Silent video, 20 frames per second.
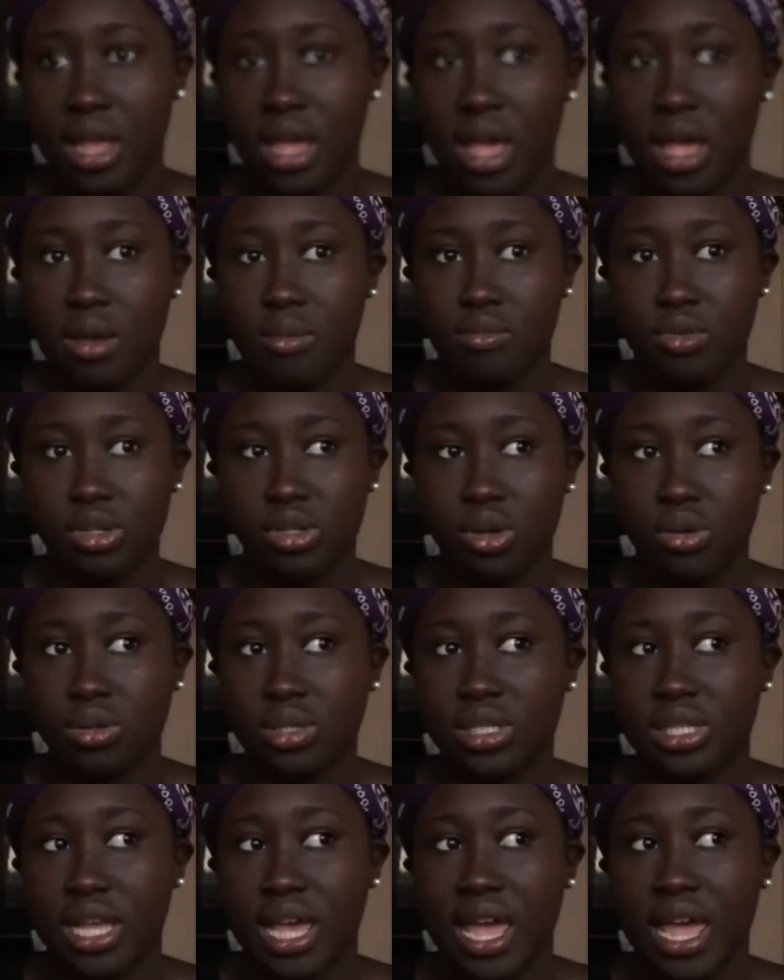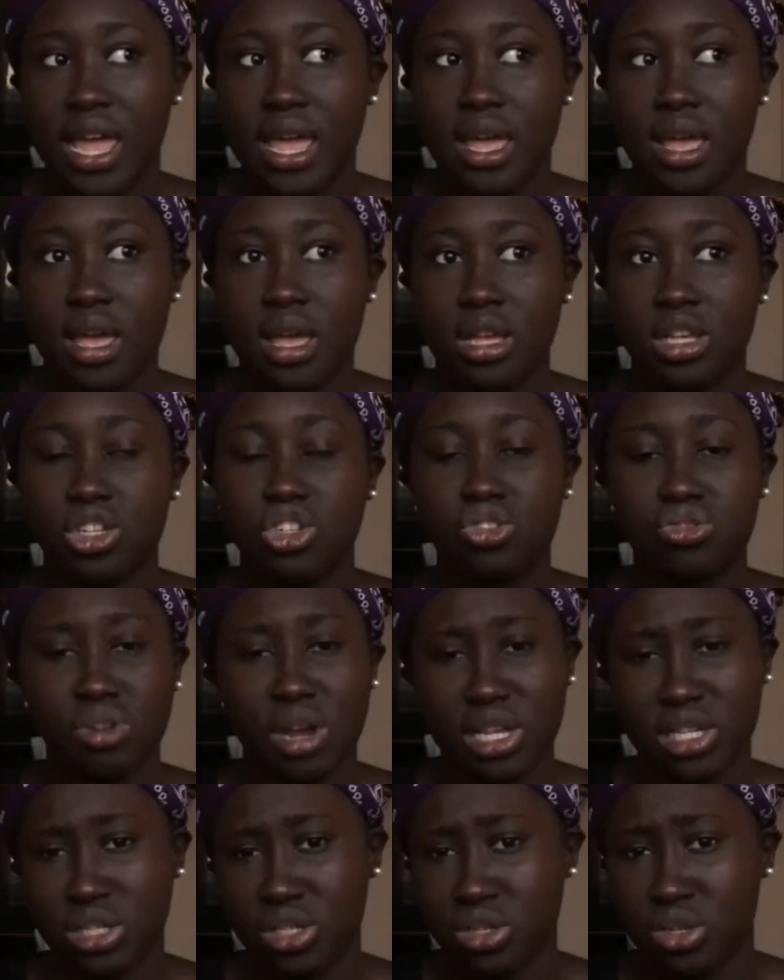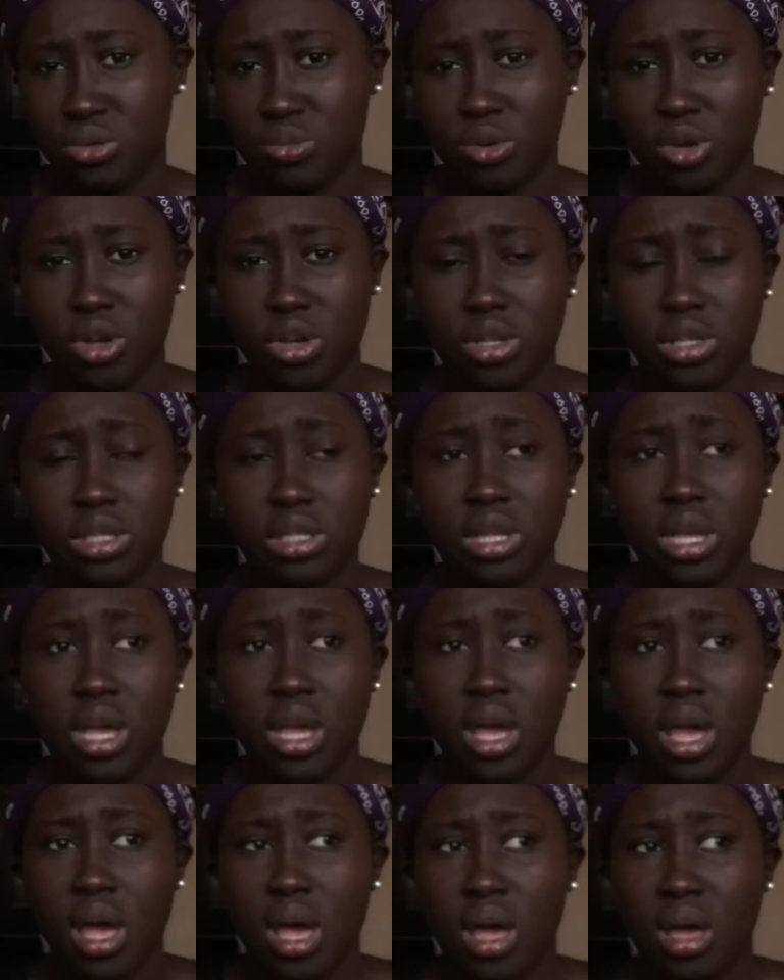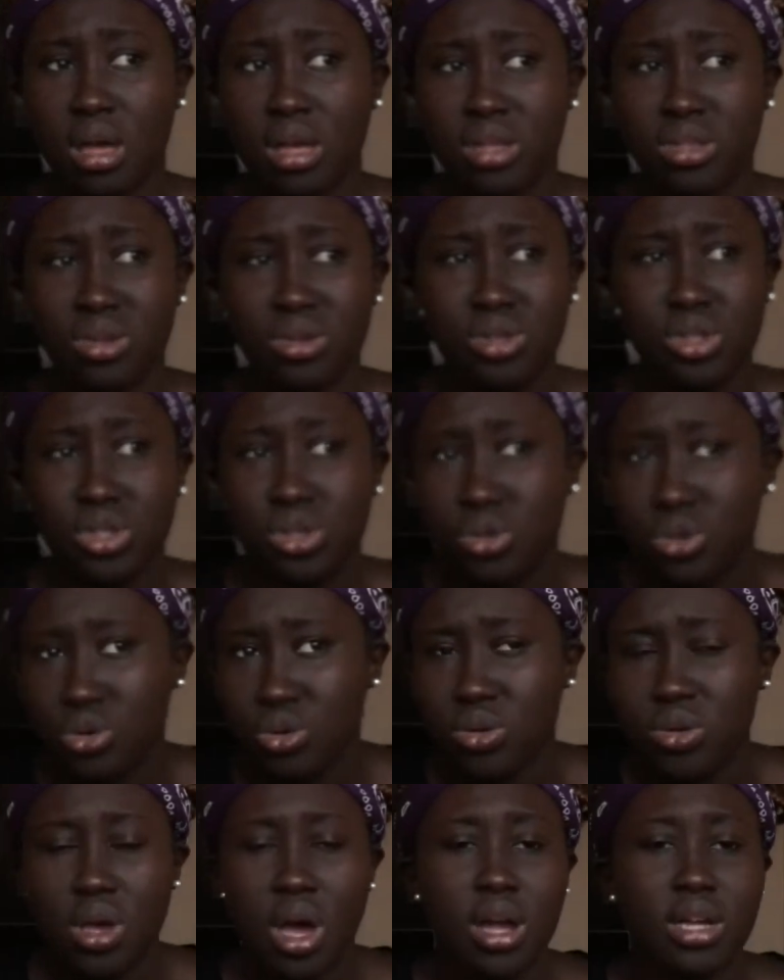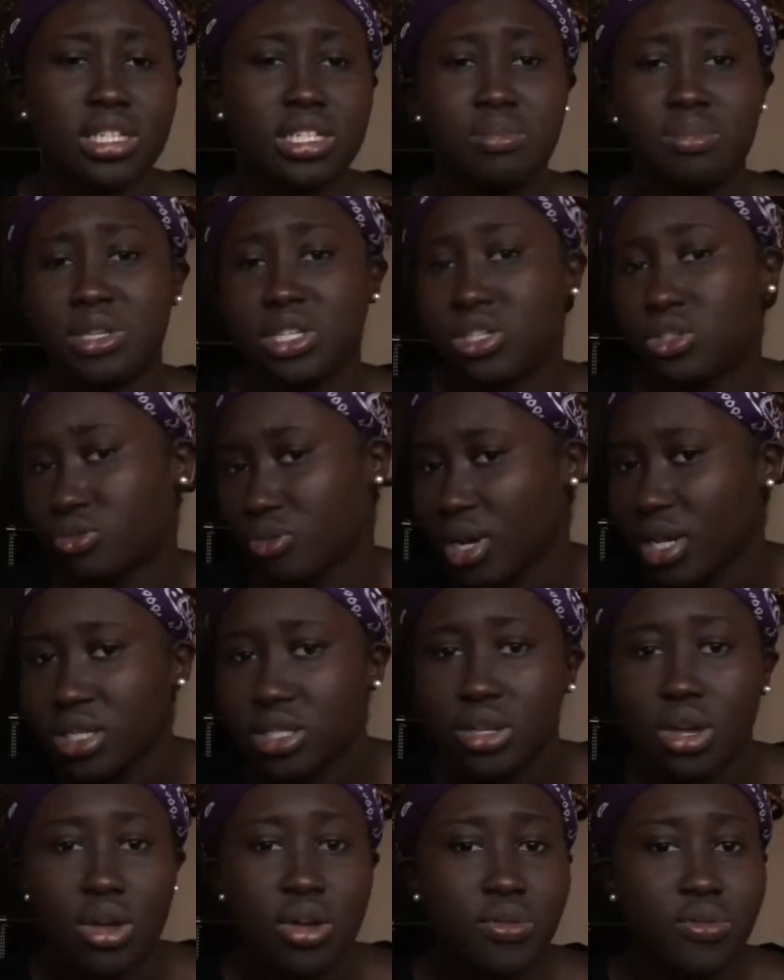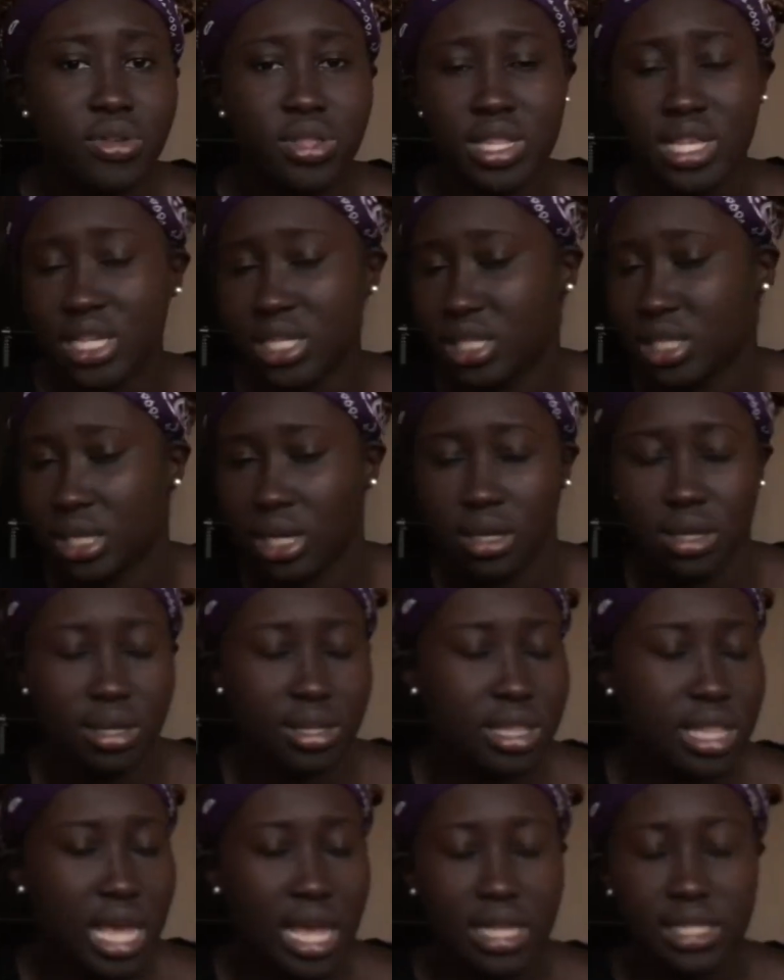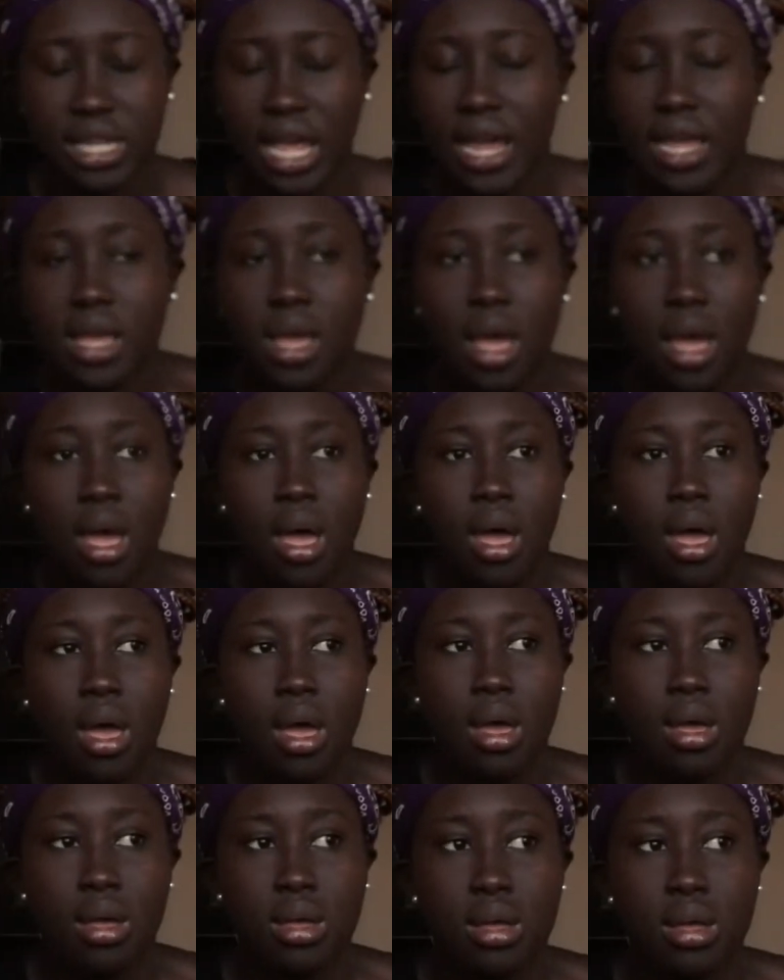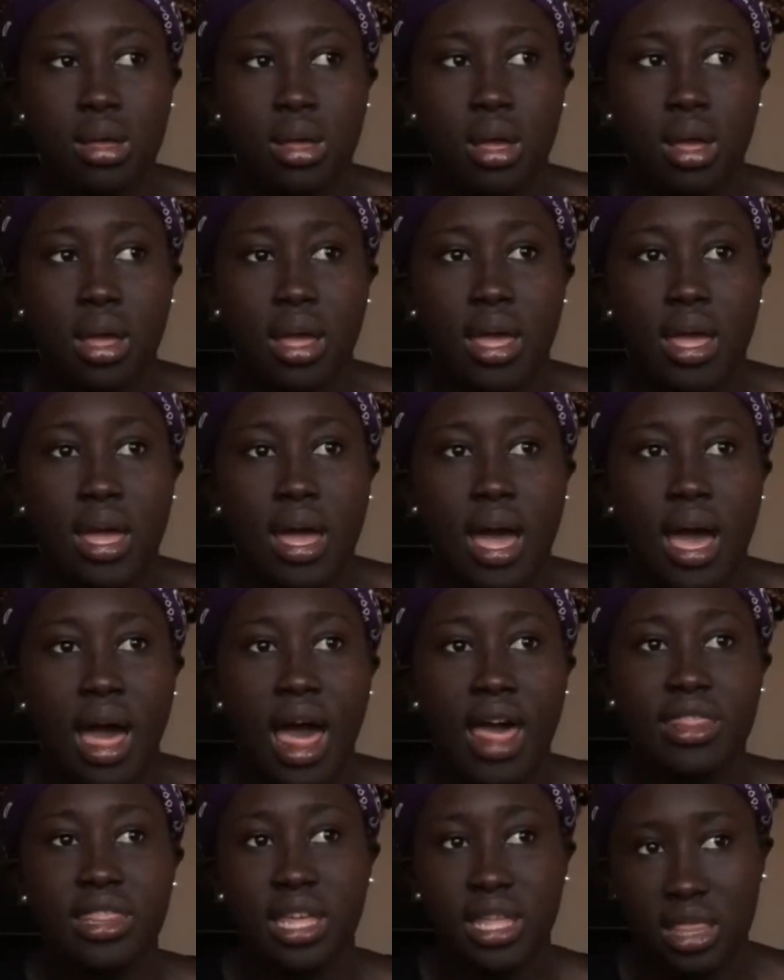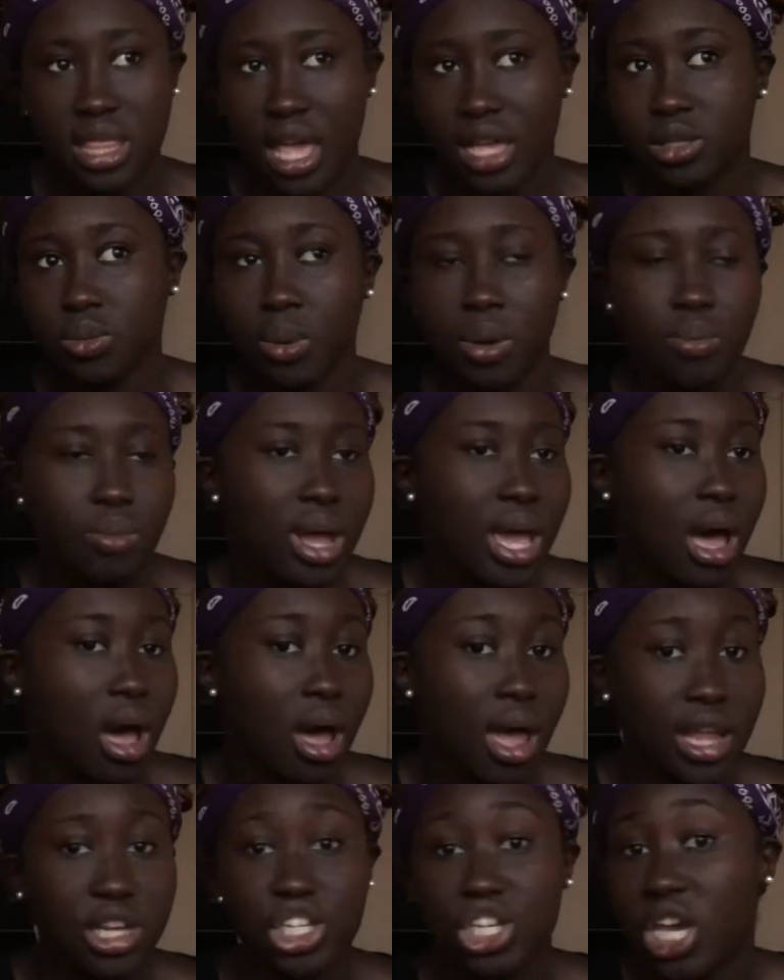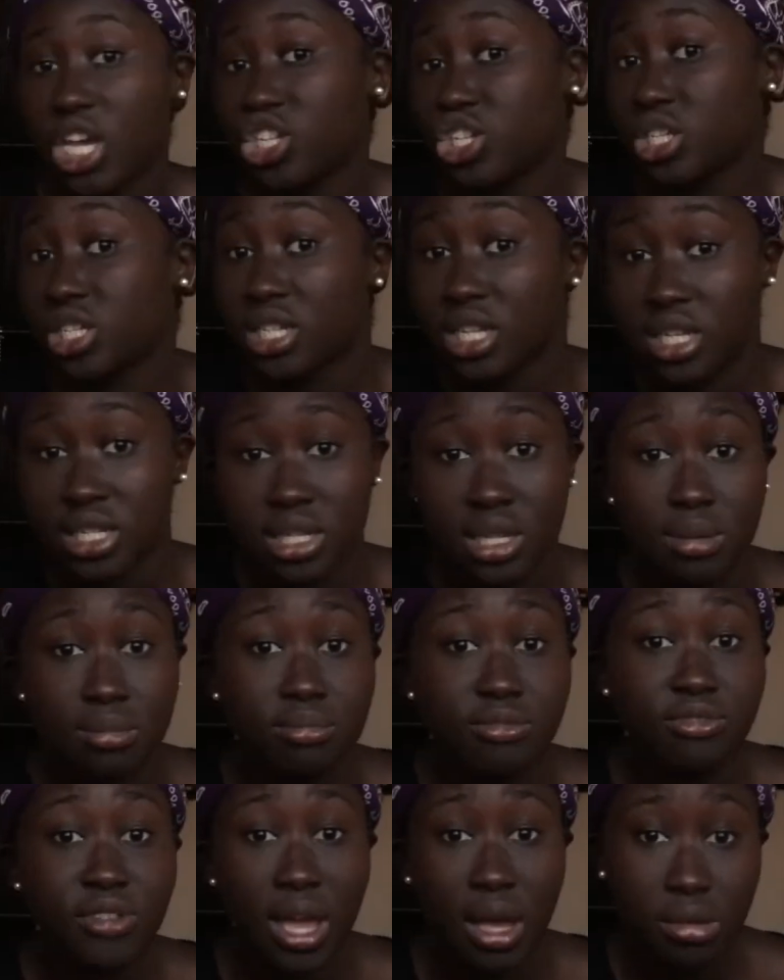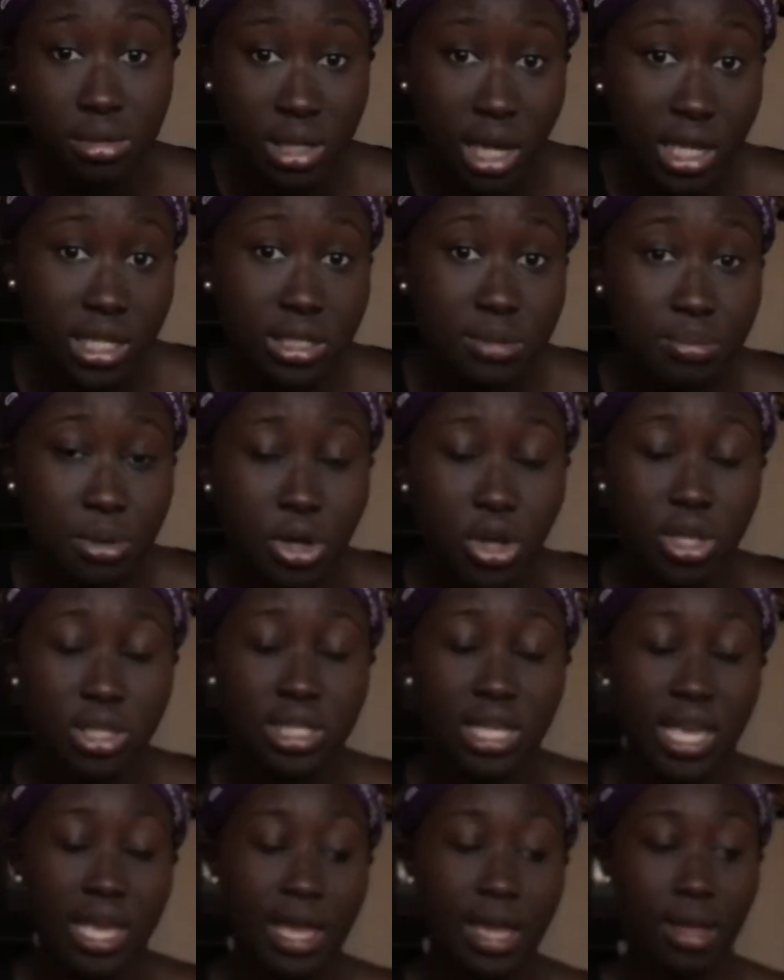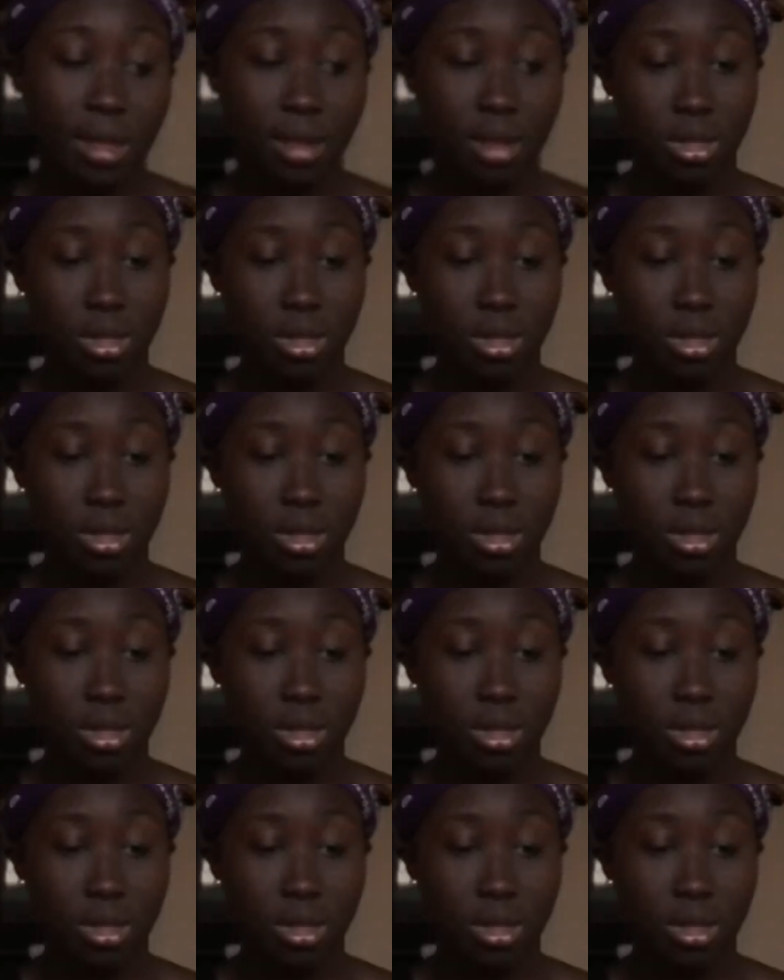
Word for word: um, results day stress you, because you're too young to be stressed over these things. Like, I think that's one way our education system fails us, because it